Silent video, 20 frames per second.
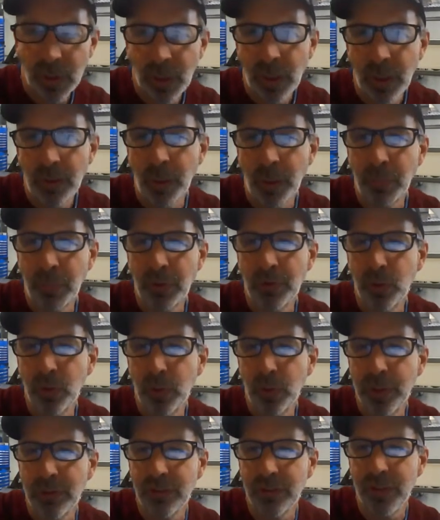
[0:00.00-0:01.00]
Number
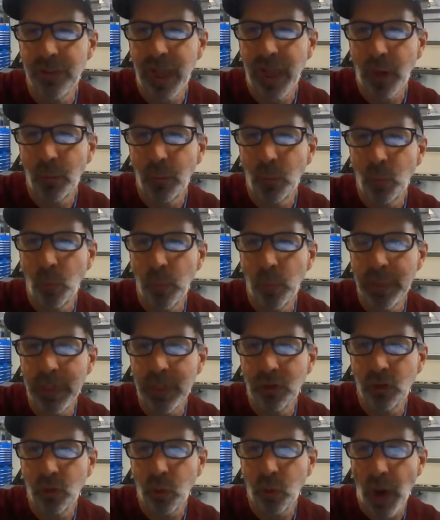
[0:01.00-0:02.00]
2 is that
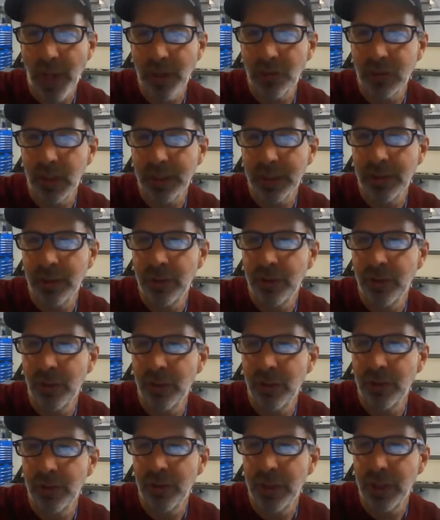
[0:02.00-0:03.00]
we try to select
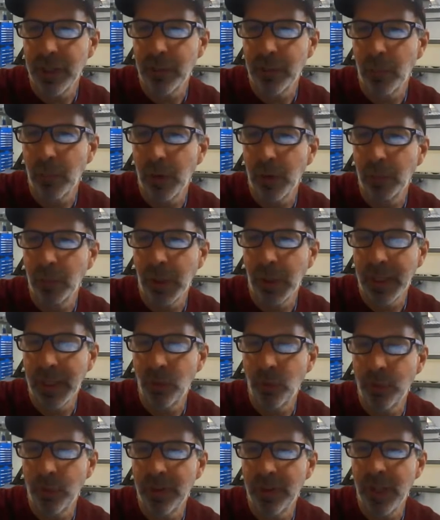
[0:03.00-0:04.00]
interns that
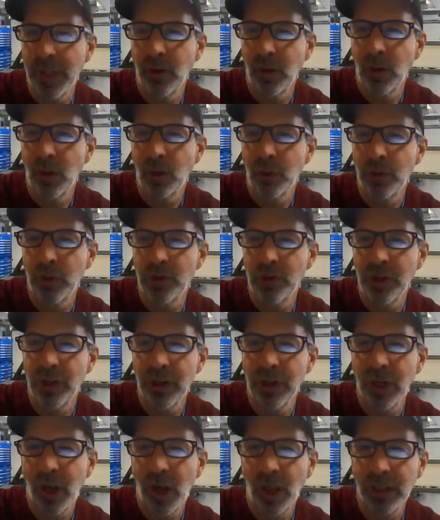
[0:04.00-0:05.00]
plan to attend a local
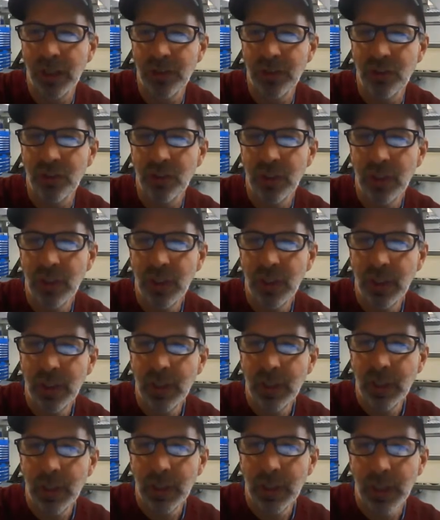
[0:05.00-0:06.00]
engineering college.
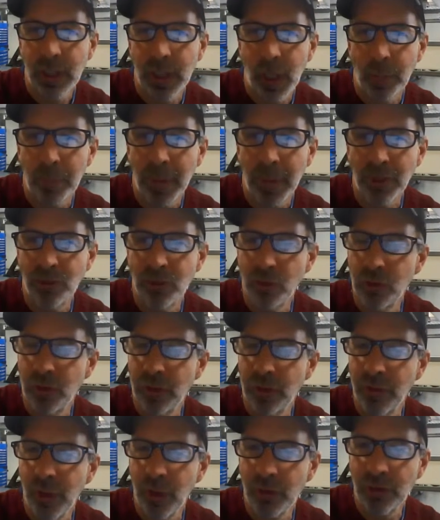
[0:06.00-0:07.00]
By
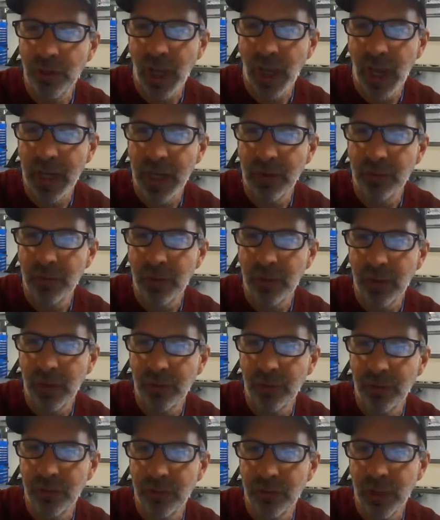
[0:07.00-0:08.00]
choosing those
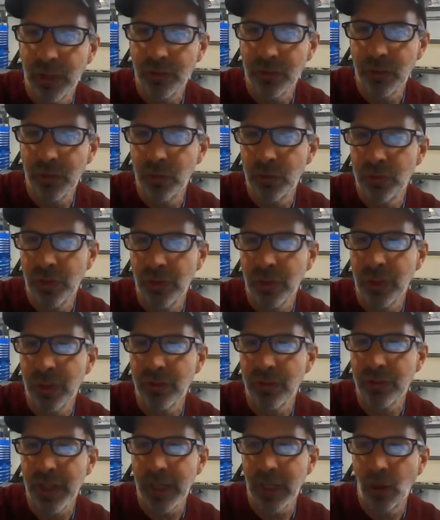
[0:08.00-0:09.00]
kinds of students that are
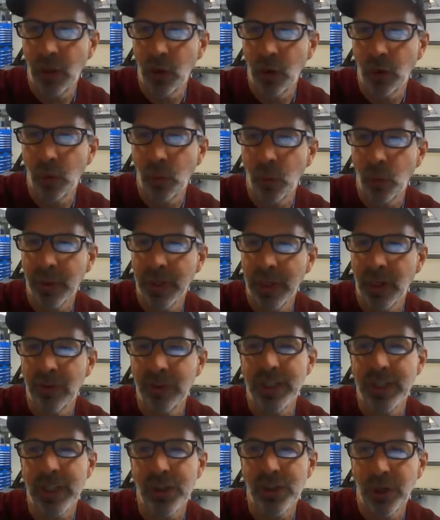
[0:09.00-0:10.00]
going to stay local, we're
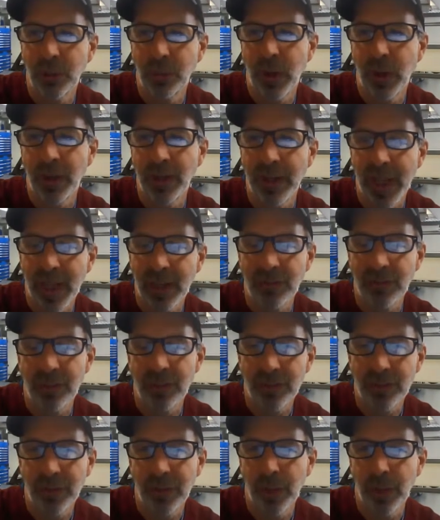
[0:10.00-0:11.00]
guaranteed year-round
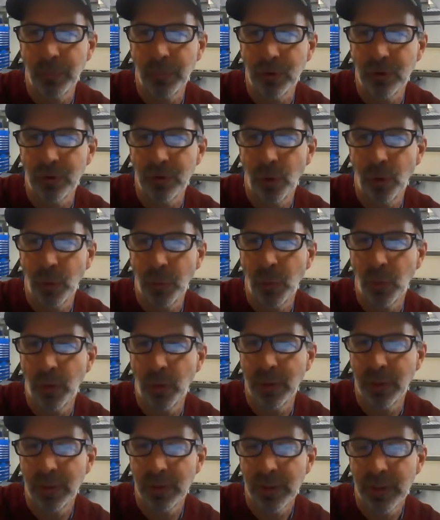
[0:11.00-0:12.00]
access to them, which is so
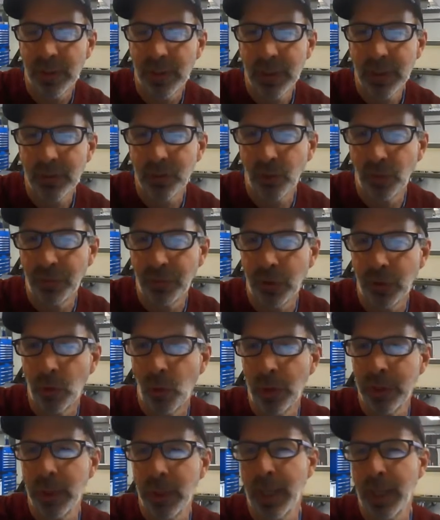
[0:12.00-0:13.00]
important. So if they're
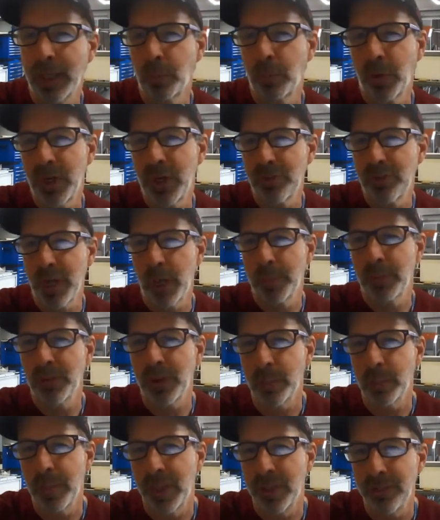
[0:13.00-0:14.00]
going to like a branch
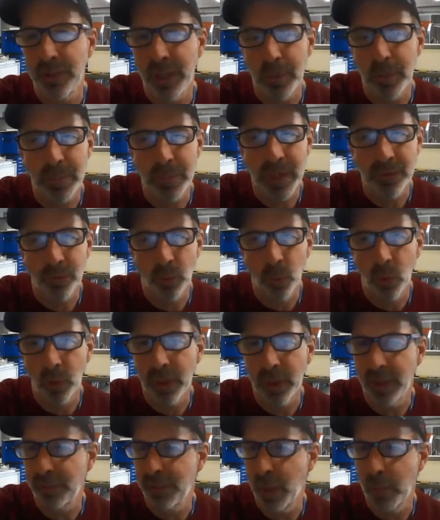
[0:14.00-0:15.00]
campus like Penn State Beaver,
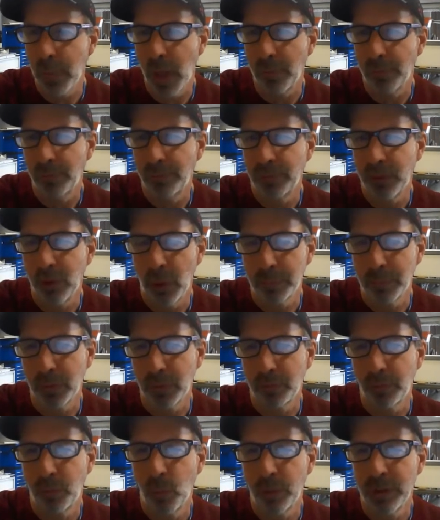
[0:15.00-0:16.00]
we'll get them up
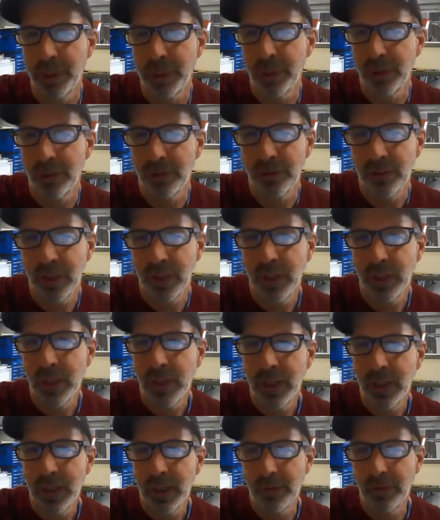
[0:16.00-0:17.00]
to 4 years.
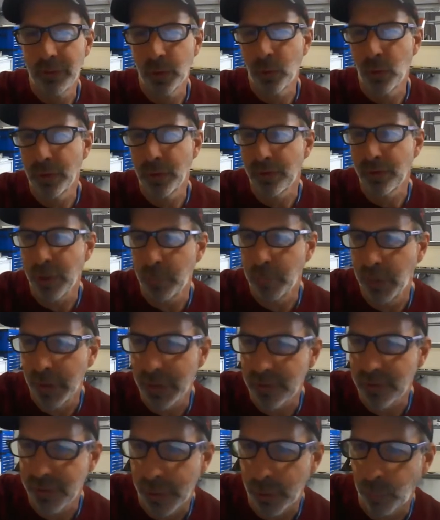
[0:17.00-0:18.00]
If they're going to some
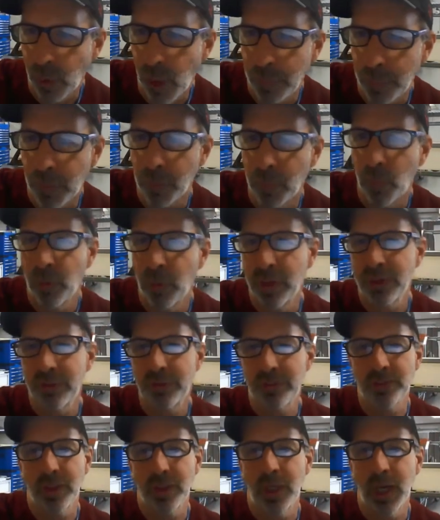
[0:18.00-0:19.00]
place like Robert
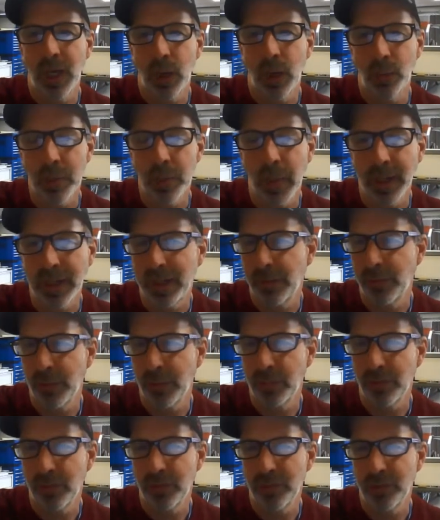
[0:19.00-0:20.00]
Morris, we might get
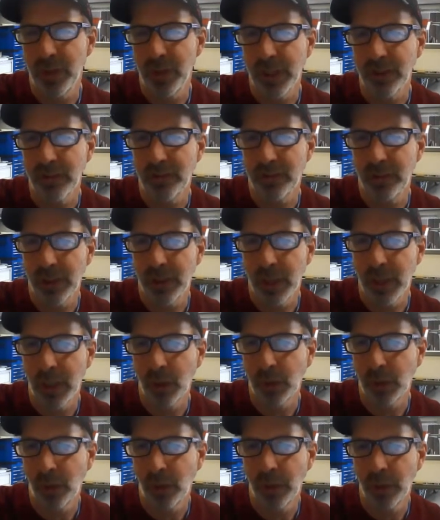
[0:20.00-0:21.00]
them for 6.
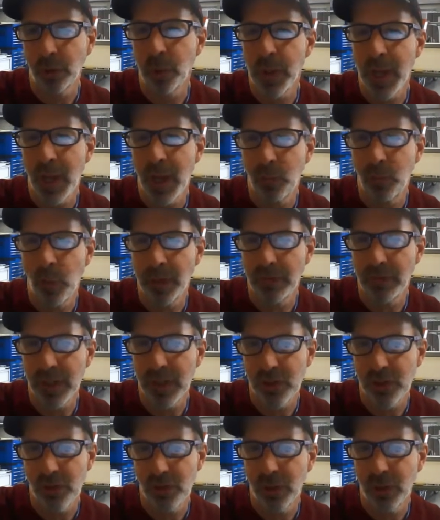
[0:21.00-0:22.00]
Currently we have 1 of
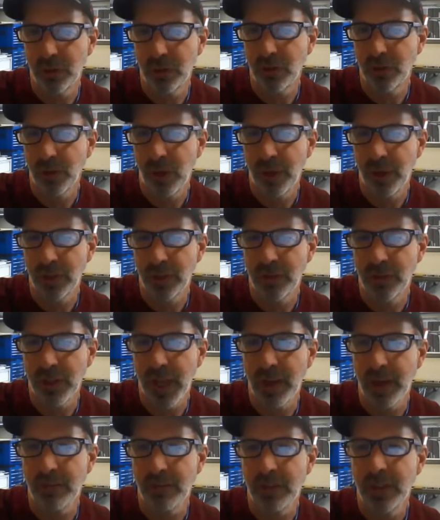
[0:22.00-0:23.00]
each of those on our
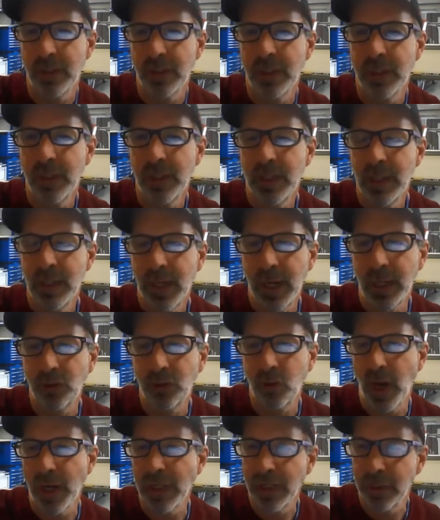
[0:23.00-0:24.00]
staff. I
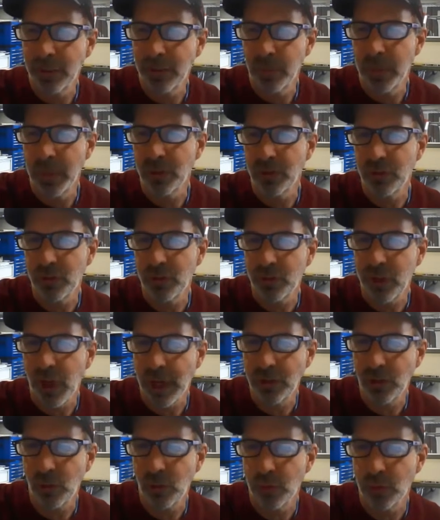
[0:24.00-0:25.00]
try to get them as
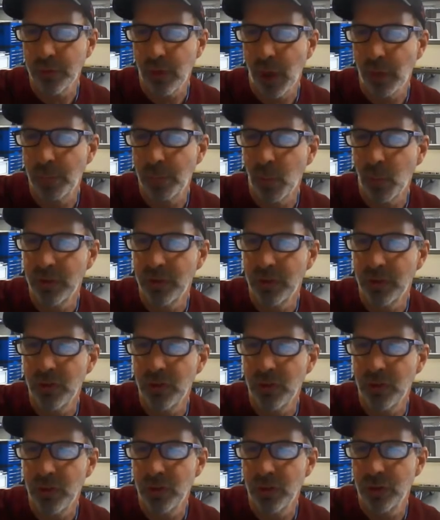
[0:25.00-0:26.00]
high school sophomores
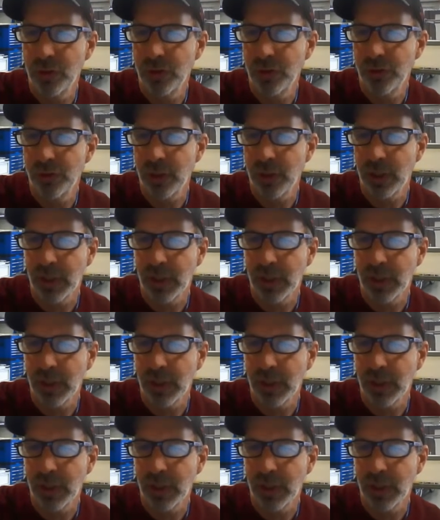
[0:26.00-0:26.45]
and juniors